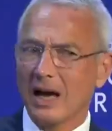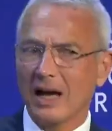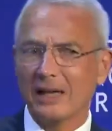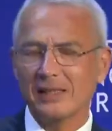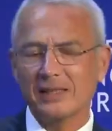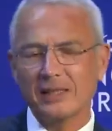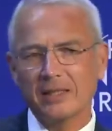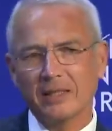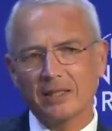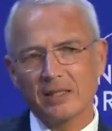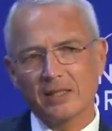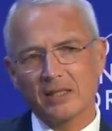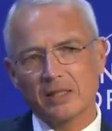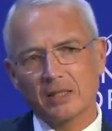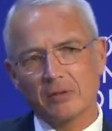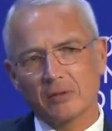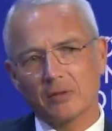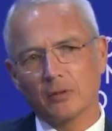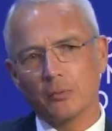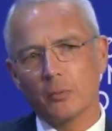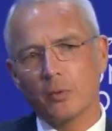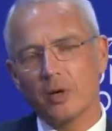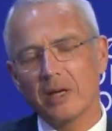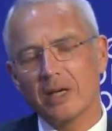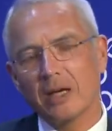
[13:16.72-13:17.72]
I think it's
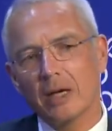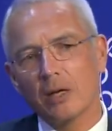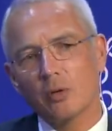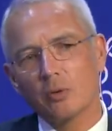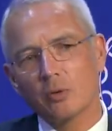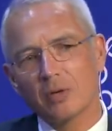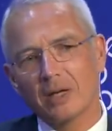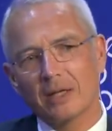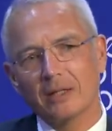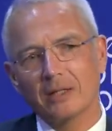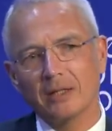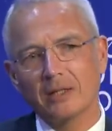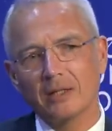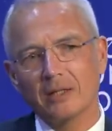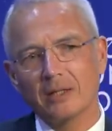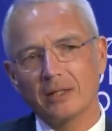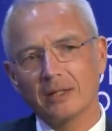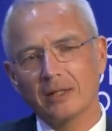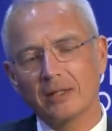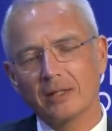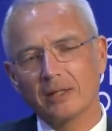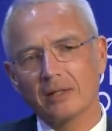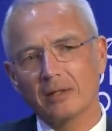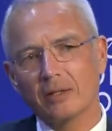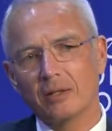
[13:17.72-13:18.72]
the way I look at it
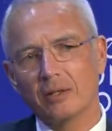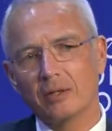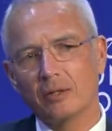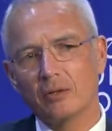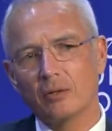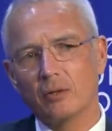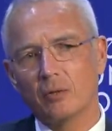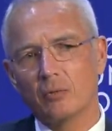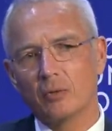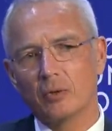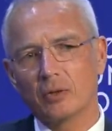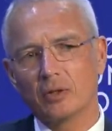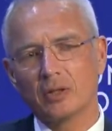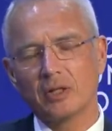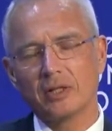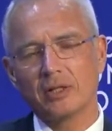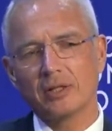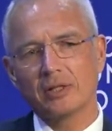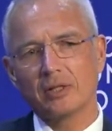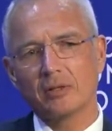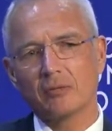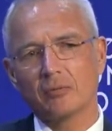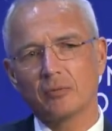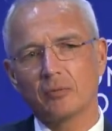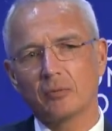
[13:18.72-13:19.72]
is, you know, what
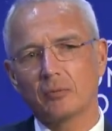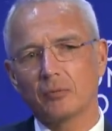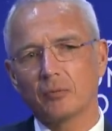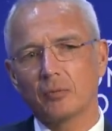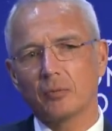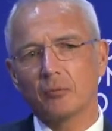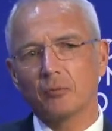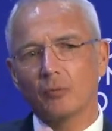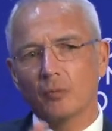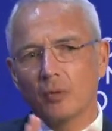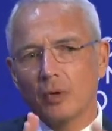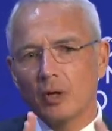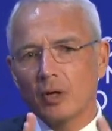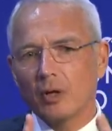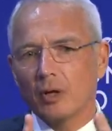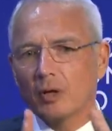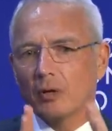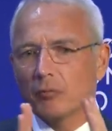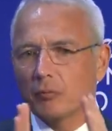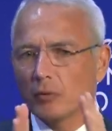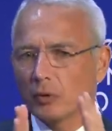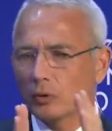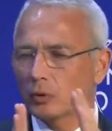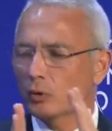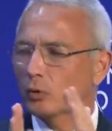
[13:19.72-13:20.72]

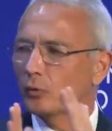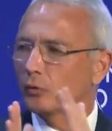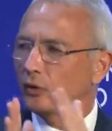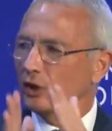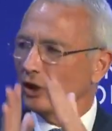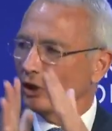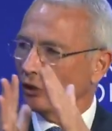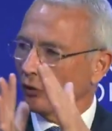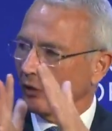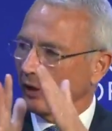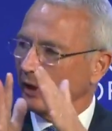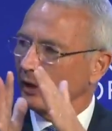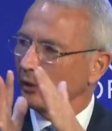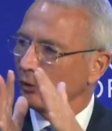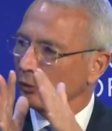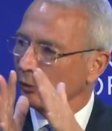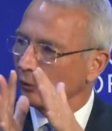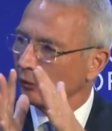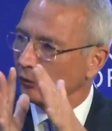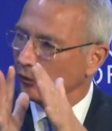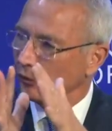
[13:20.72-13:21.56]
do we try to